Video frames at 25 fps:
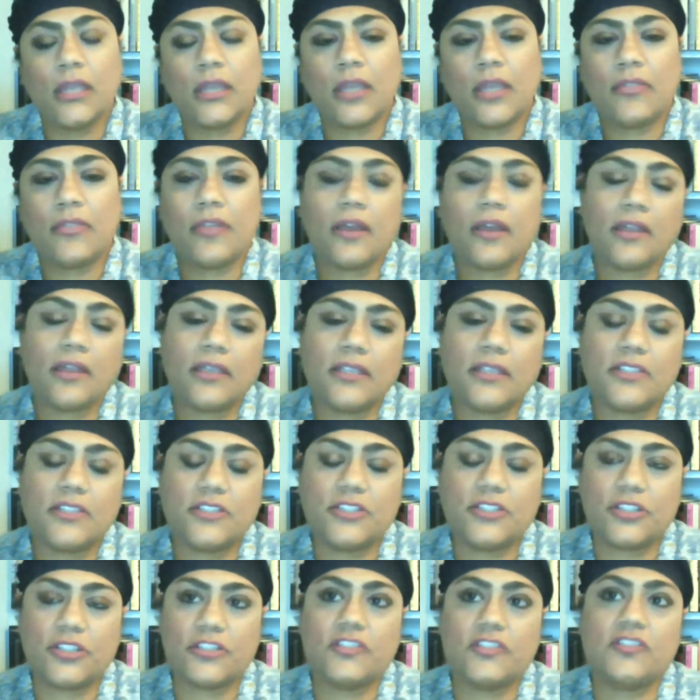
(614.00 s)
Now, that is
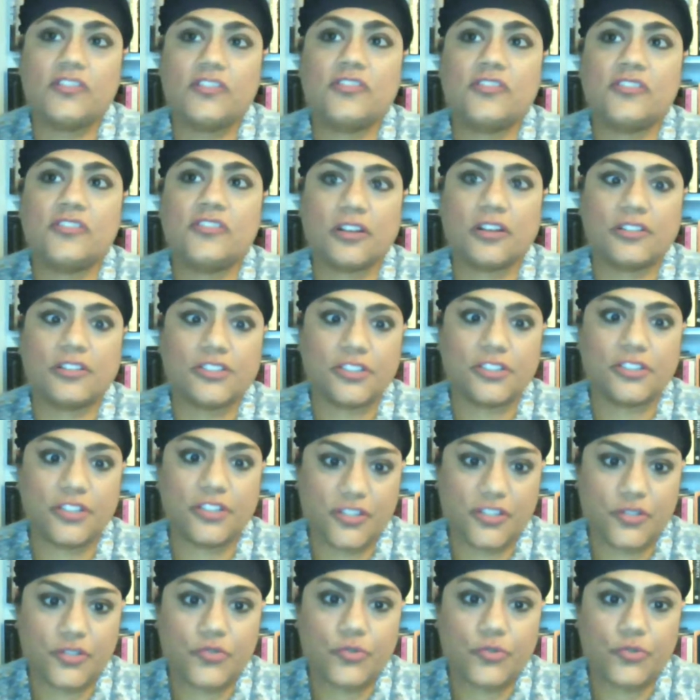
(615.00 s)
just such
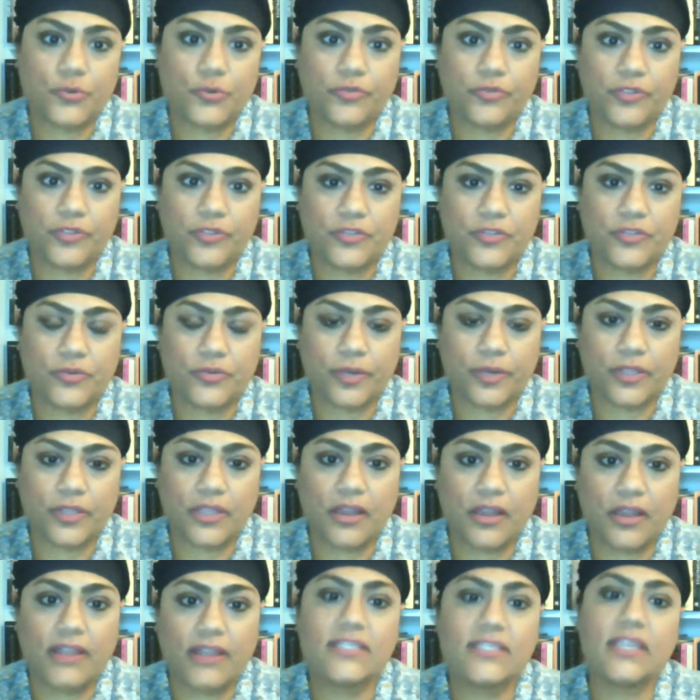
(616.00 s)
an extraordinary story.
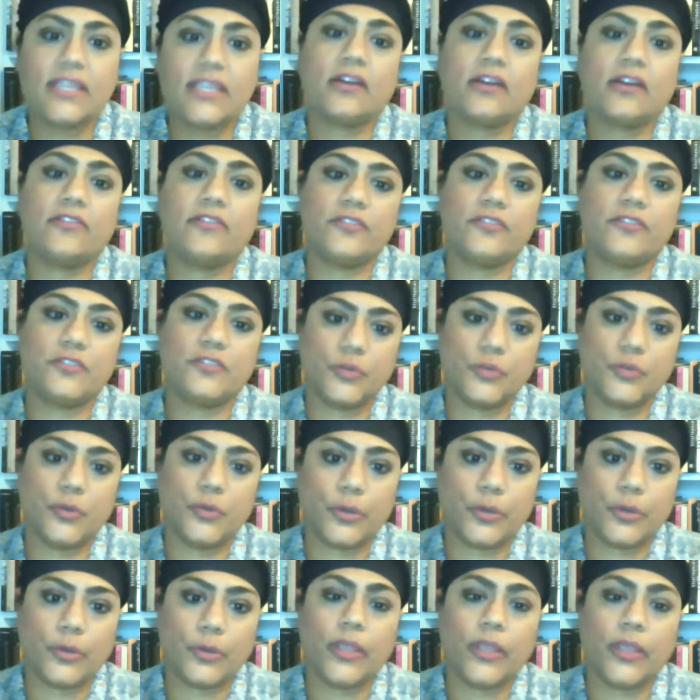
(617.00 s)
The idea of a
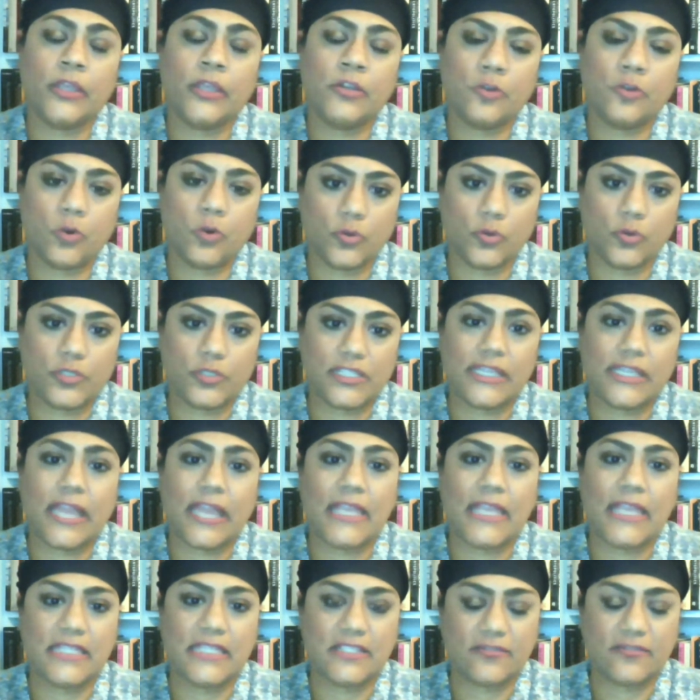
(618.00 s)
Zulu in court in
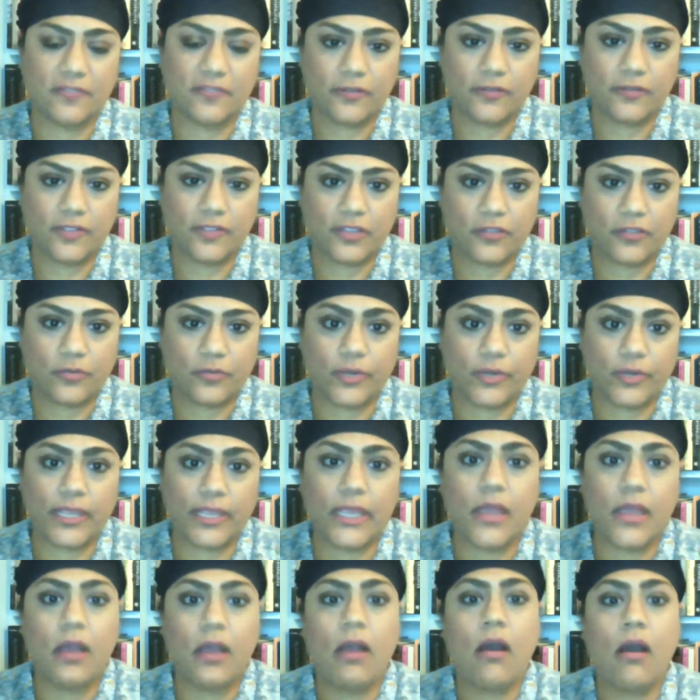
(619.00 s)

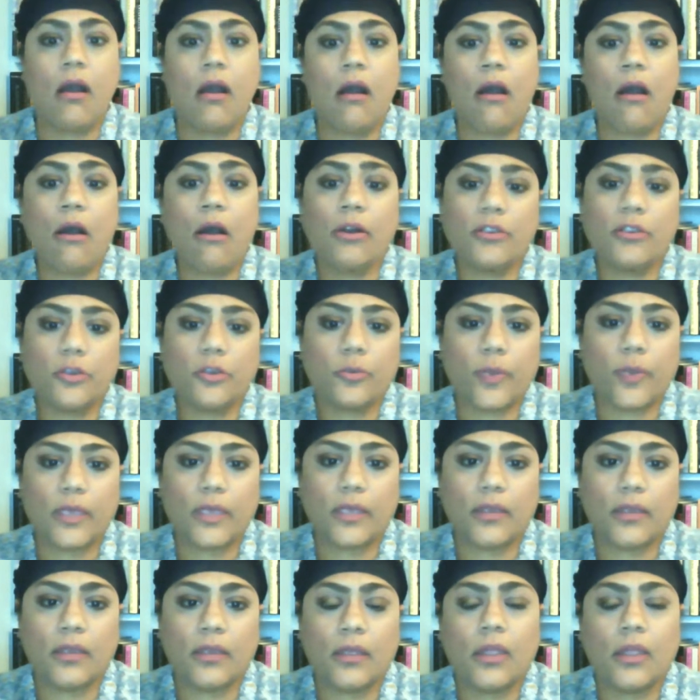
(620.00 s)
1853
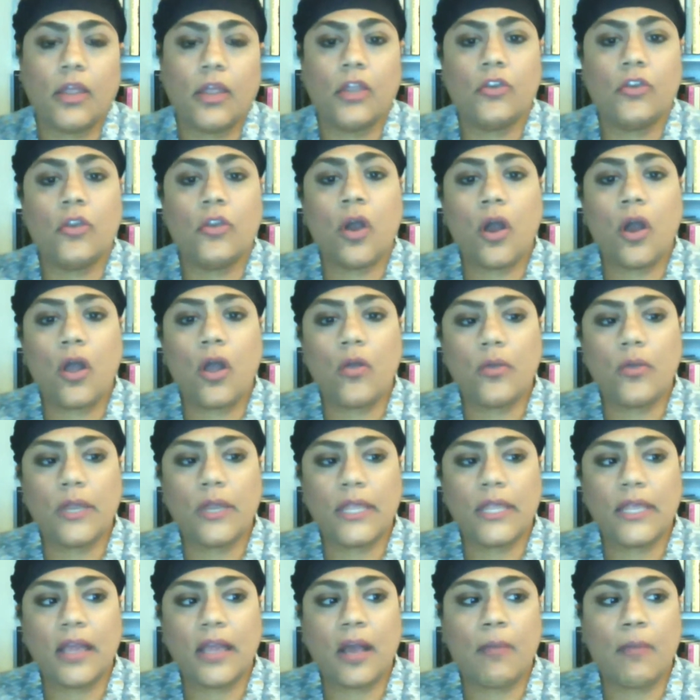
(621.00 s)
arguing not
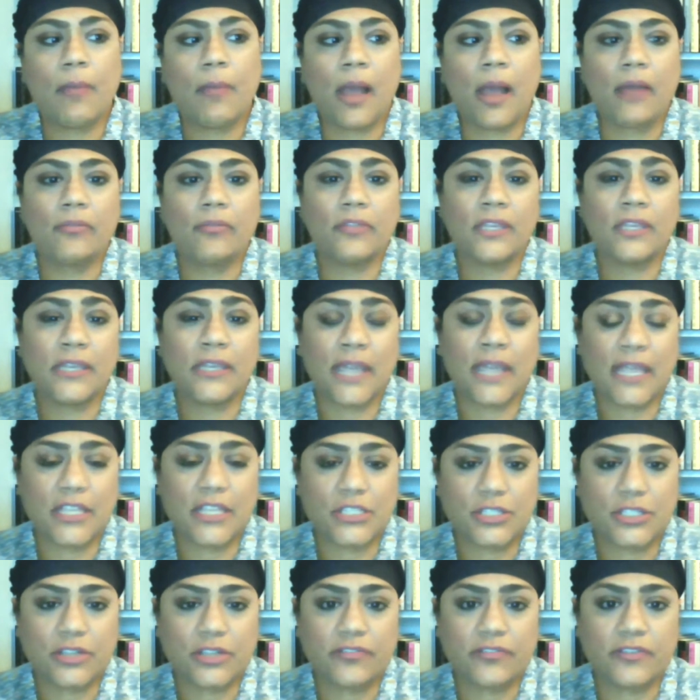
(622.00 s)
only about the
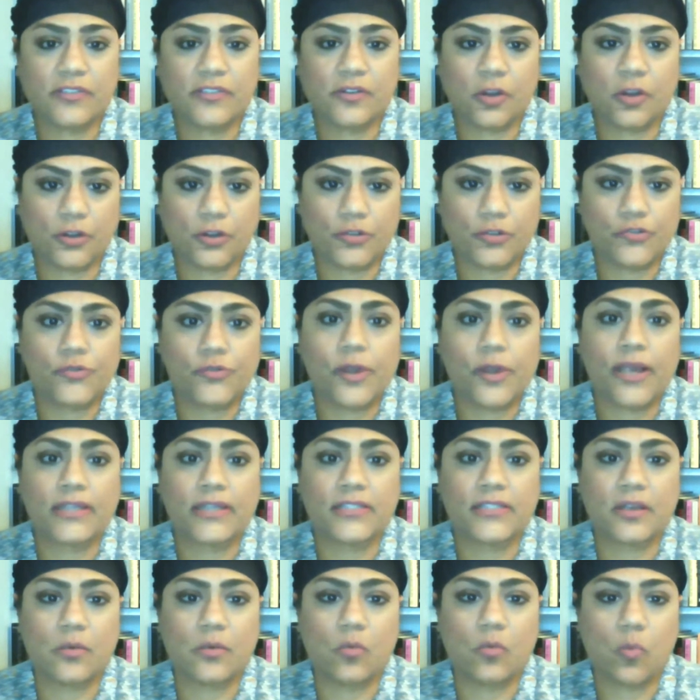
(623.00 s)
nature of his
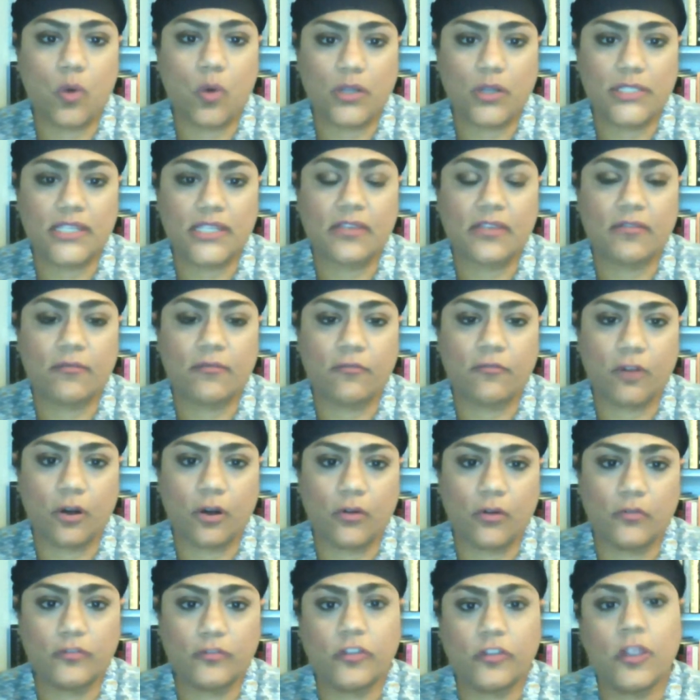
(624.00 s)
contract and what it
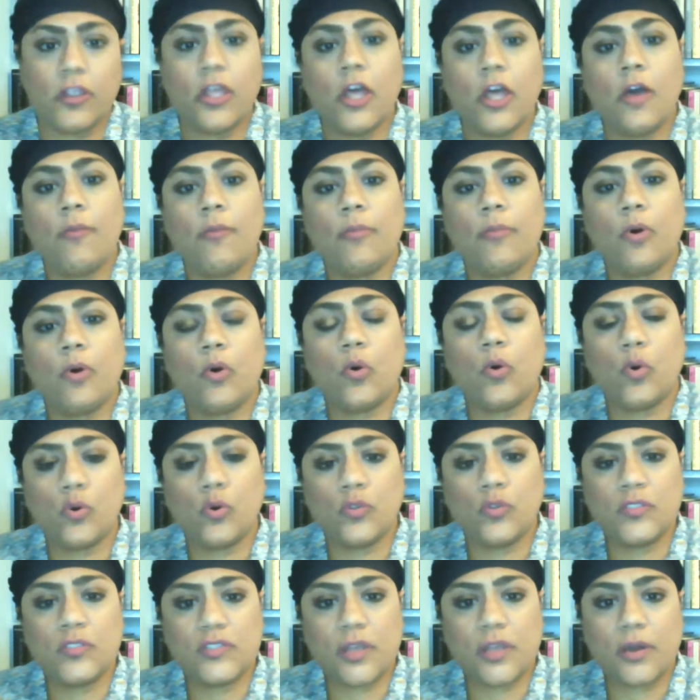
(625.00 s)
involves, but
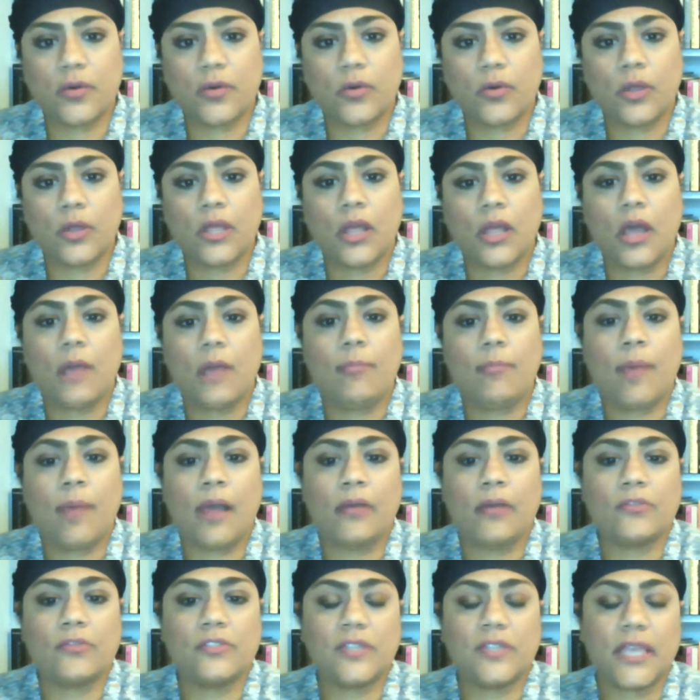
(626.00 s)
also
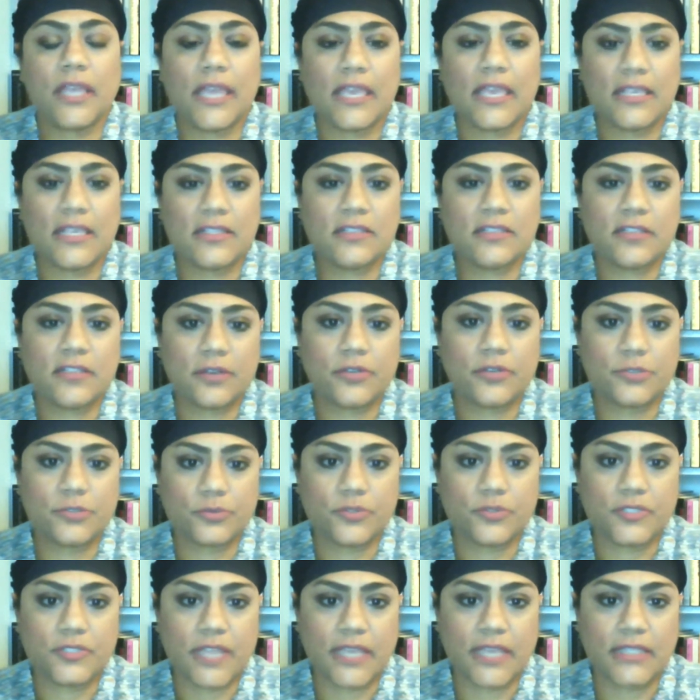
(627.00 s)
about his
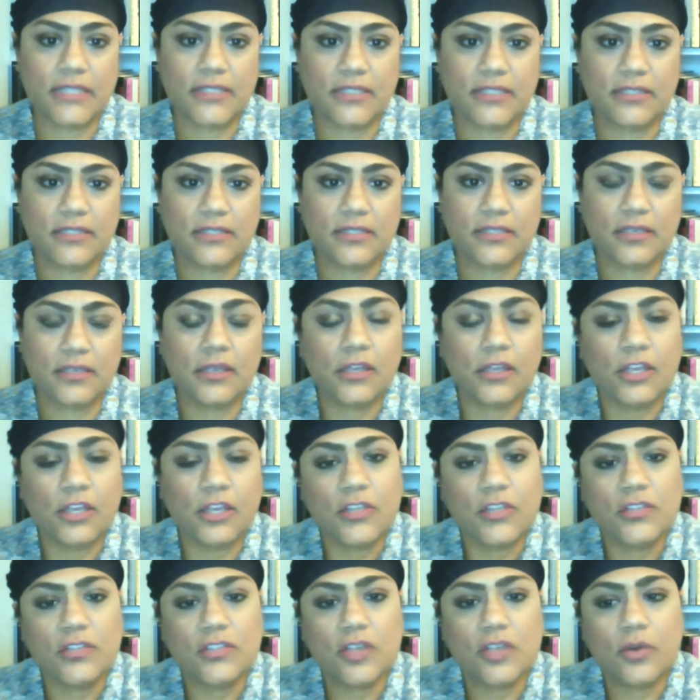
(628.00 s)
social status.
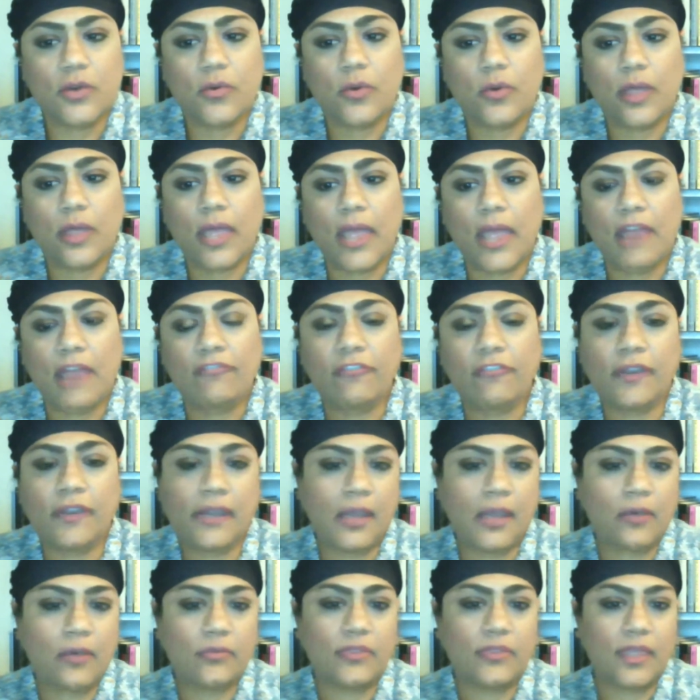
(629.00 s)
So every
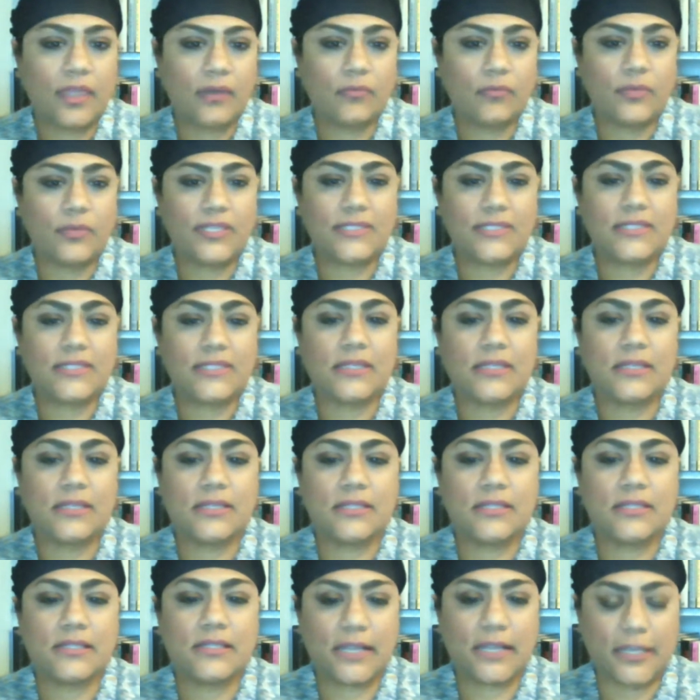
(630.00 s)
now and then we see
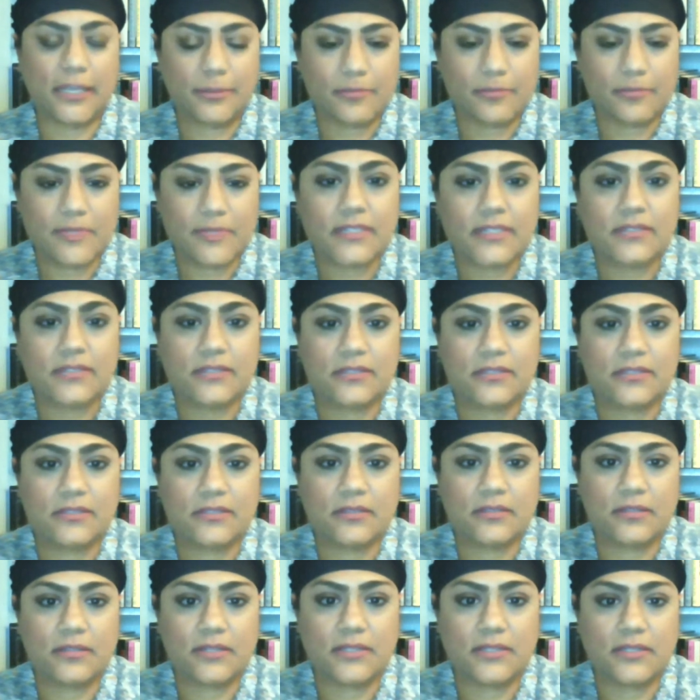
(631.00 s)
these glimpses
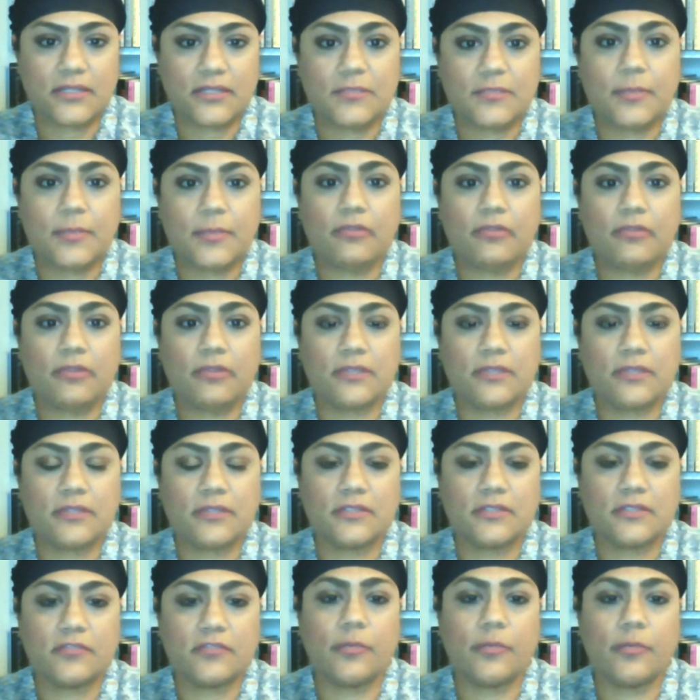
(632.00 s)
into these
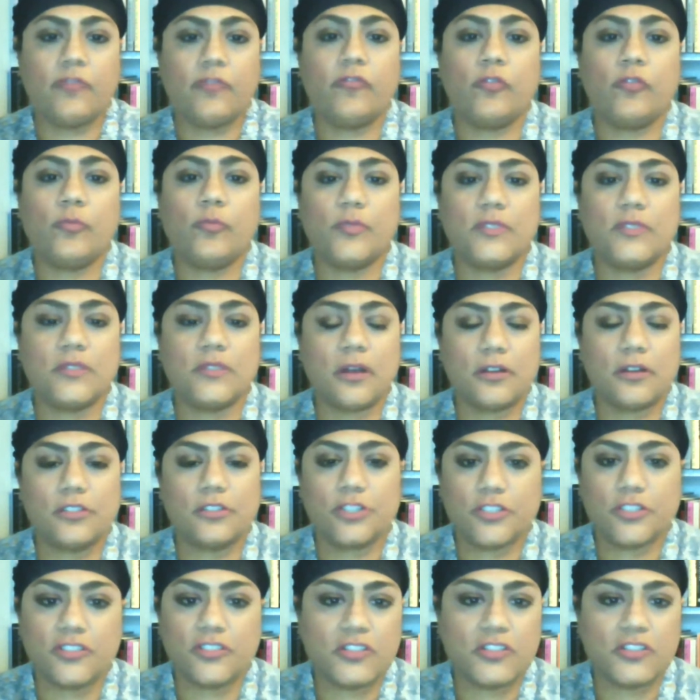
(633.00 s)
experiences of performers that are
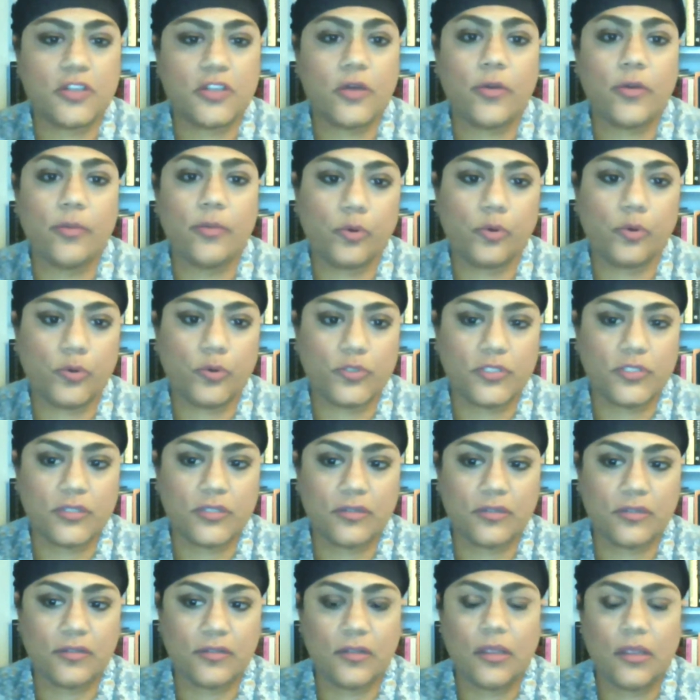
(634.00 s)
just so
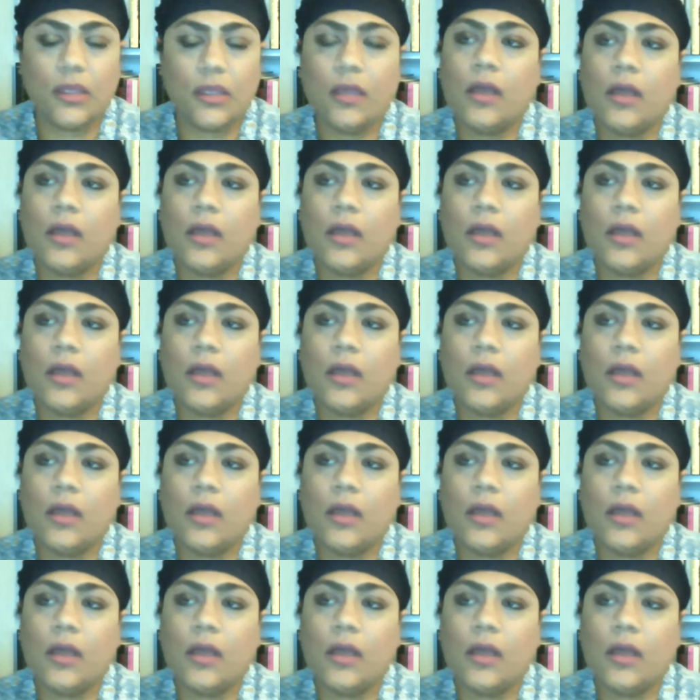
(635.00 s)
important.